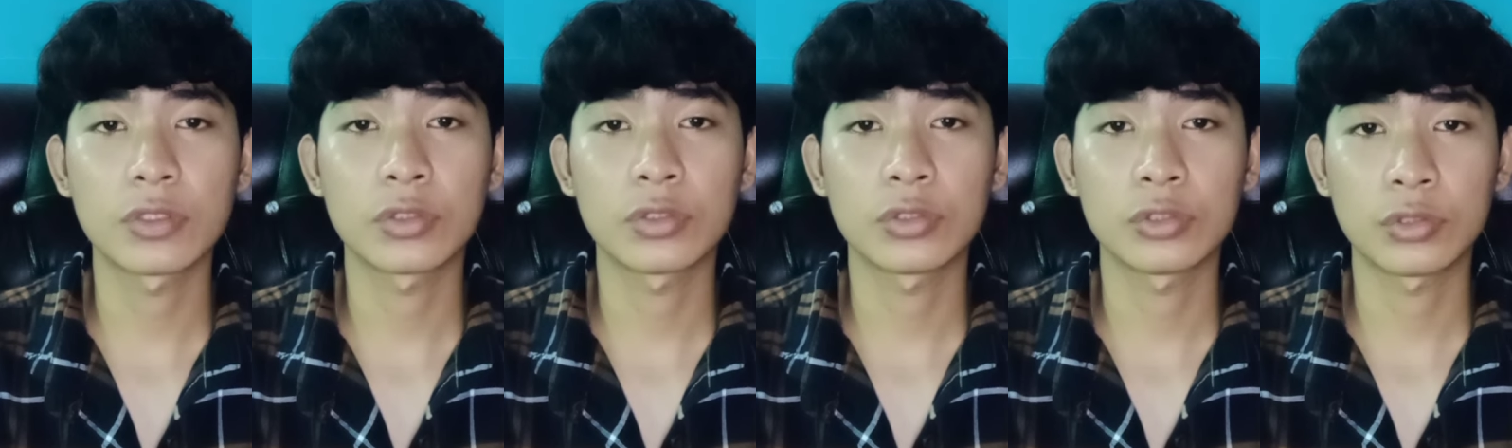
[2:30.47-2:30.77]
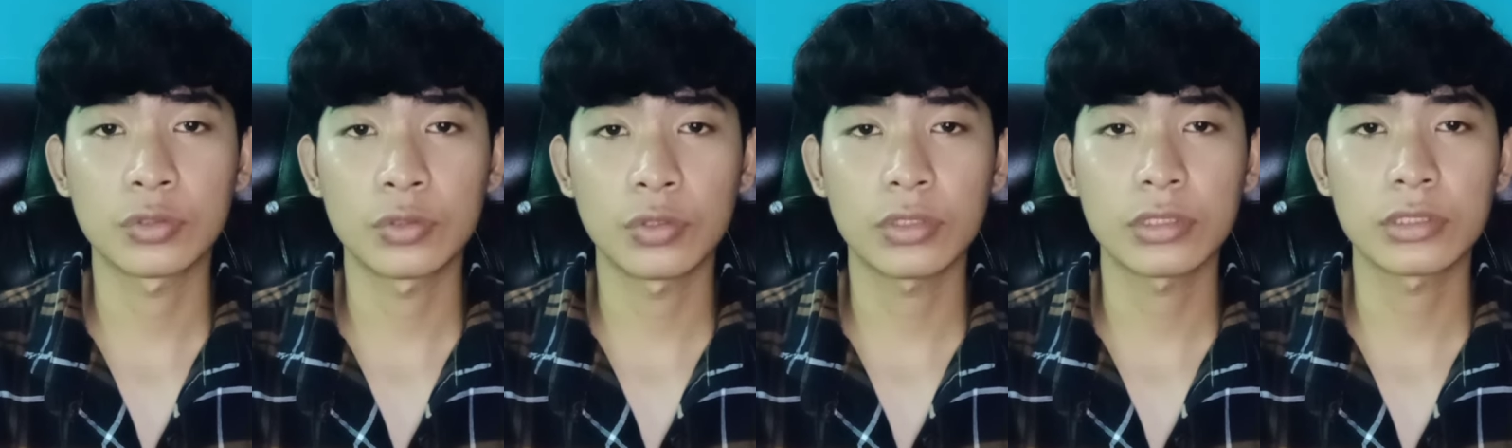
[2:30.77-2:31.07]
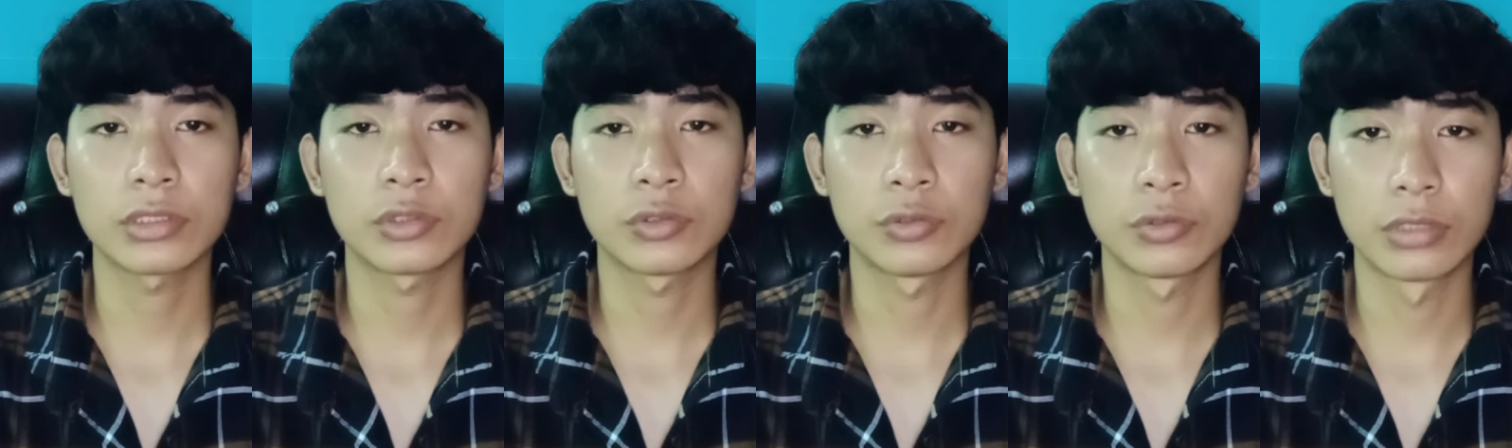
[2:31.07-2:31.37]

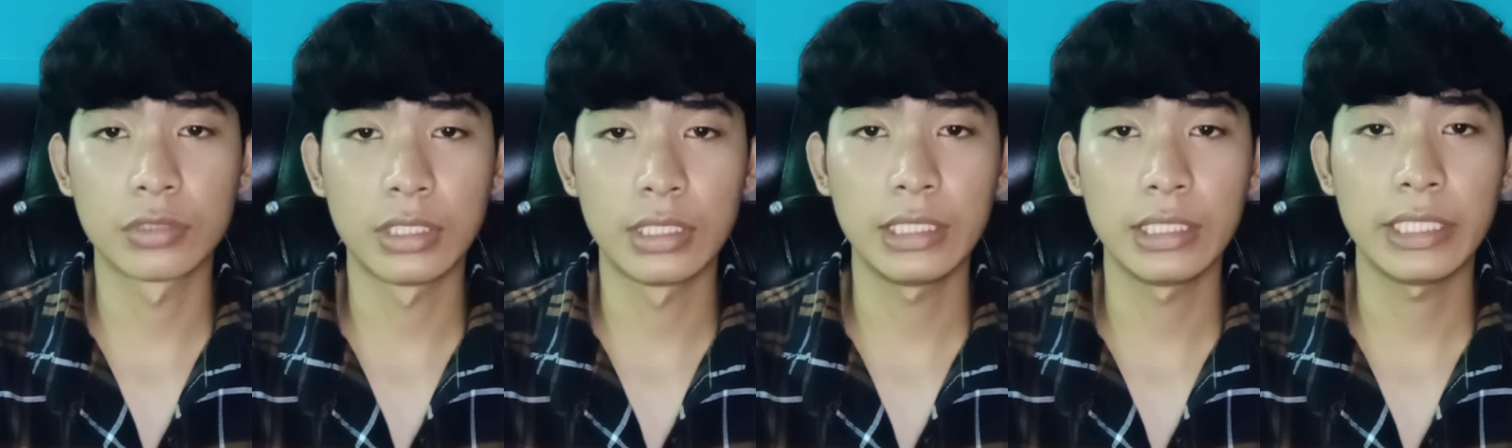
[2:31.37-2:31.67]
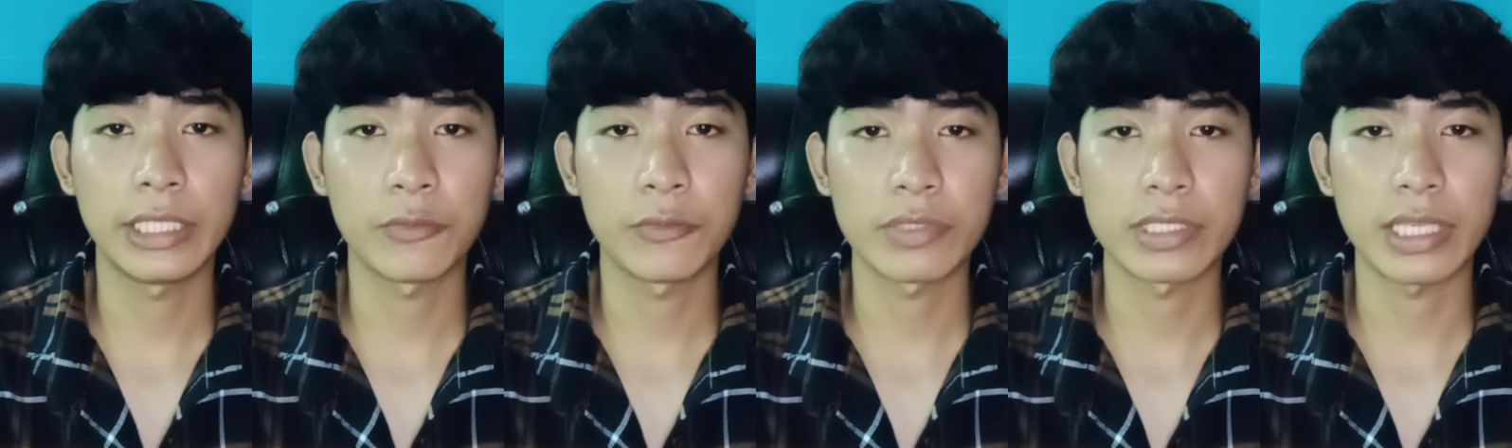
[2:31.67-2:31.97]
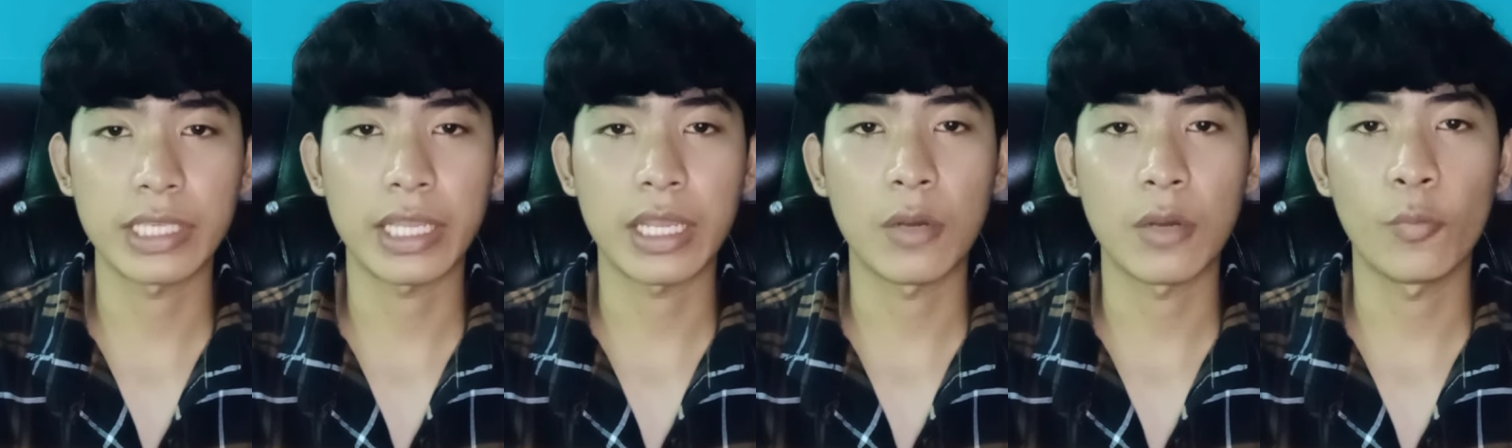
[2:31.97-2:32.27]
structural
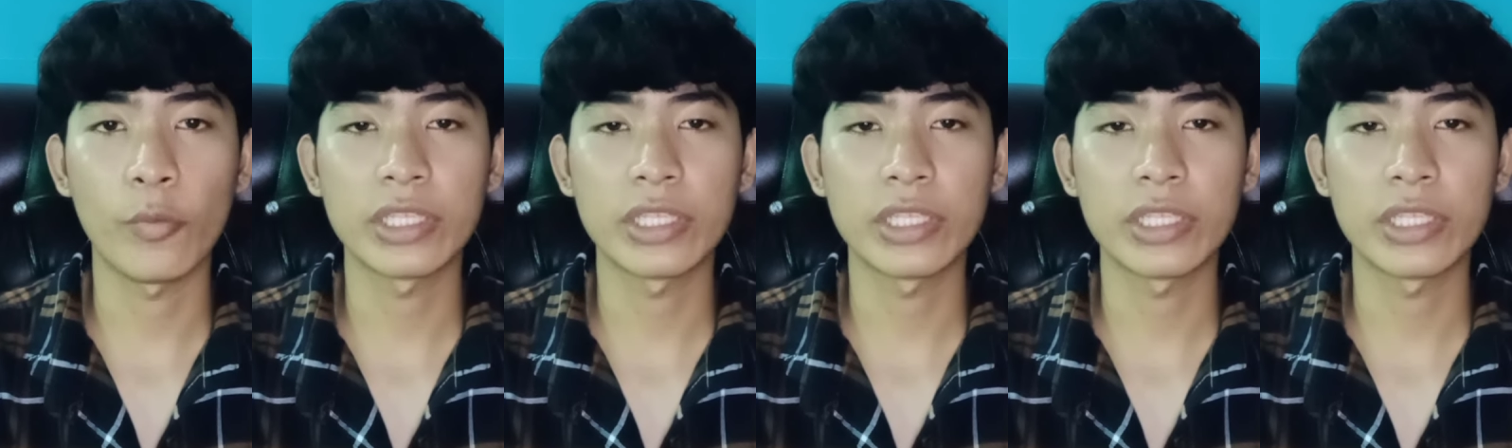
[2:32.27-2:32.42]
linguistics,